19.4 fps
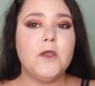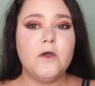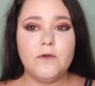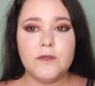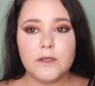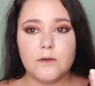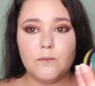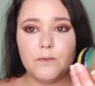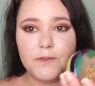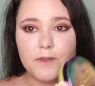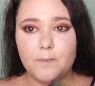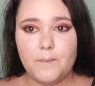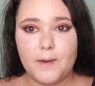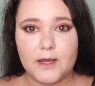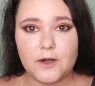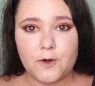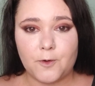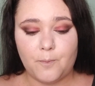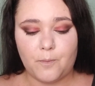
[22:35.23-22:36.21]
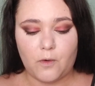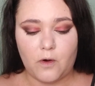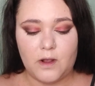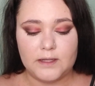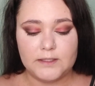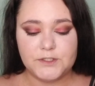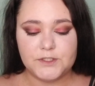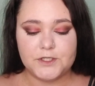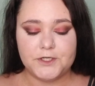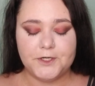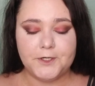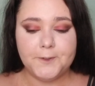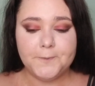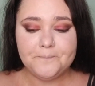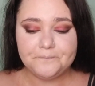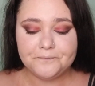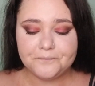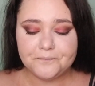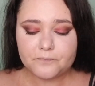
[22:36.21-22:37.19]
going in with a butter bronzer.